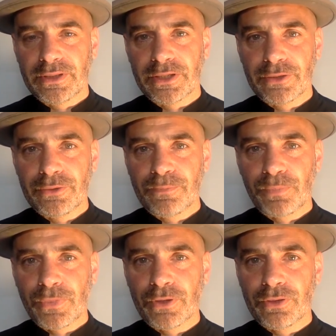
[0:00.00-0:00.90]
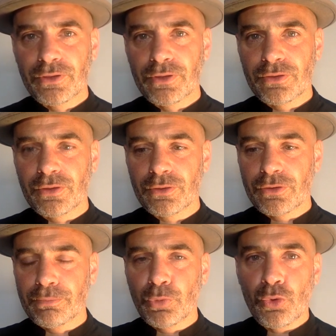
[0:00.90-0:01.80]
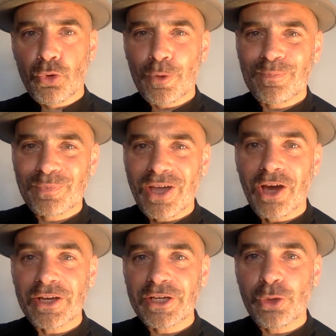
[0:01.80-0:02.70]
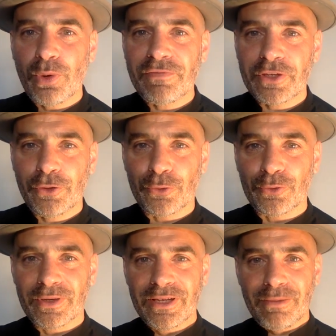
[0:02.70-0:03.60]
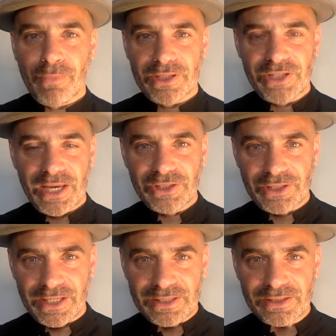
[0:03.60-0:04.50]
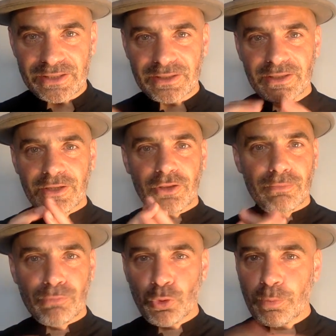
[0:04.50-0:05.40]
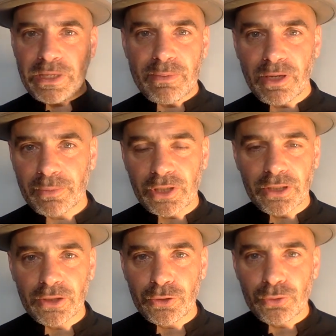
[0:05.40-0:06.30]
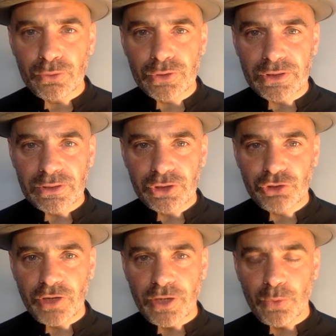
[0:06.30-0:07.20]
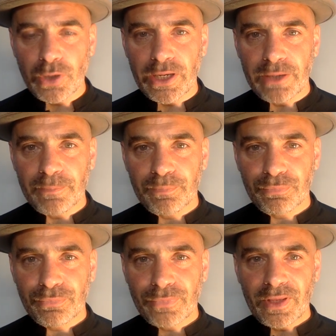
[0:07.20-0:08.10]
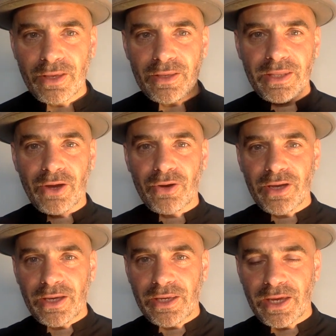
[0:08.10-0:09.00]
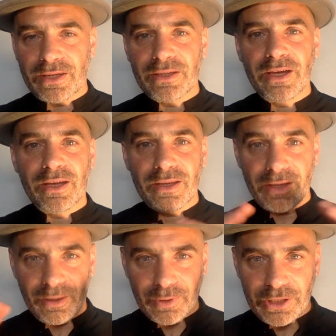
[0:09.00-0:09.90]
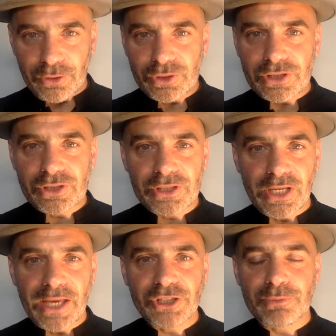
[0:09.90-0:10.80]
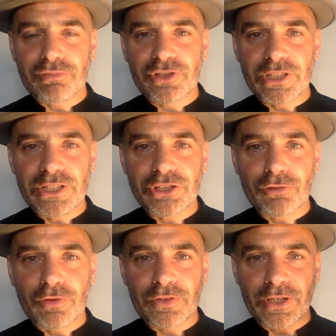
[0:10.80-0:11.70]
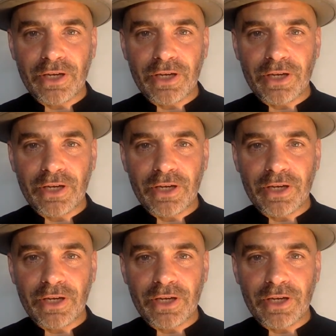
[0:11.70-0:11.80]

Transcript: the more unequivocal my test is, the more people I'm going to lose straight away. Now, again, I'm going to use this selection procedure often